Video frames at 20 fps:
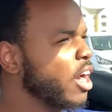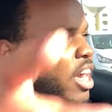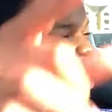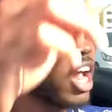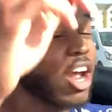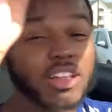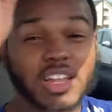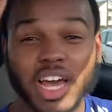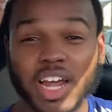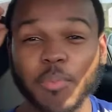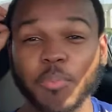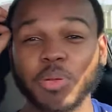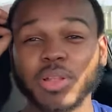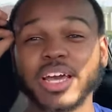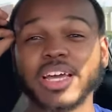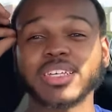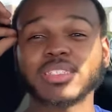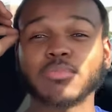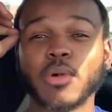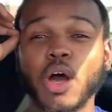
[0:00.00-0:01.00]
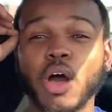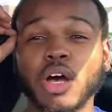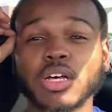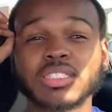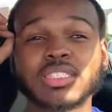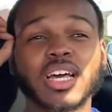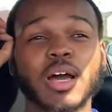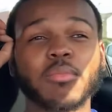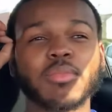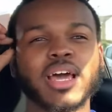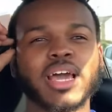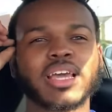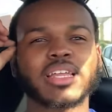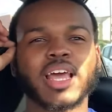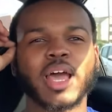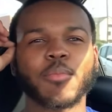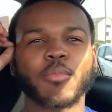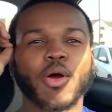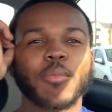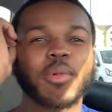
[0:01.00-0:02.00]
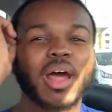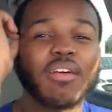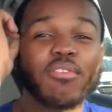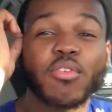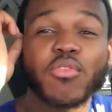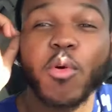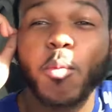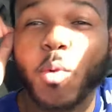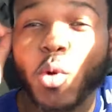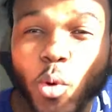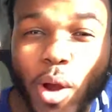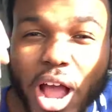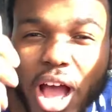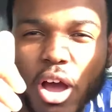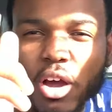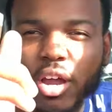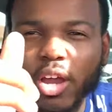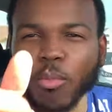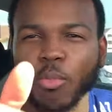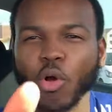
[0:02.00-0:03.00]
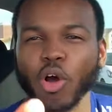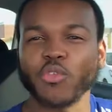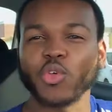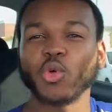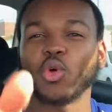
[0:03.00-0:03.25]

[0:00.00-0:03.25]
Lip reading: Carolina Plays Mall, something like that, bro. I'm not even from around here, bro.